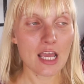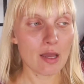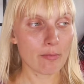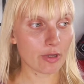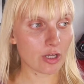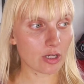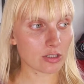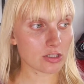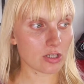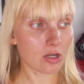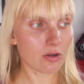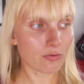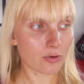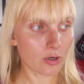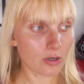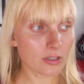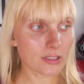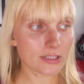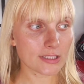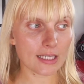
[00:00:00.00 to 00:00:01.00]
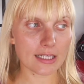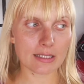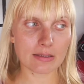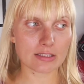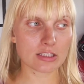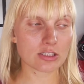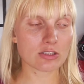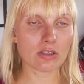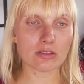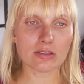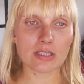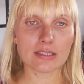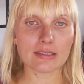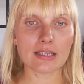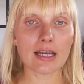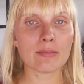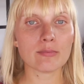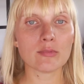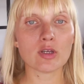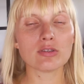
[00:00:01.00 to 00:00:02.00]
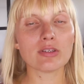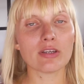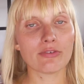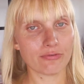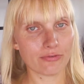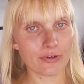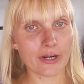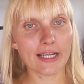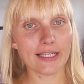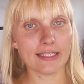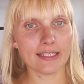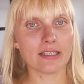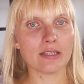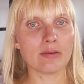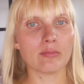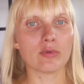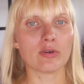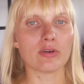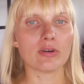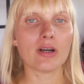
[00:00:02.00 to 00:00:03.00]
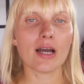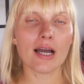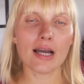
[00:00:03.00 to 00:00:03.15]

Because, of course, it's not that I'm not afraid anymore.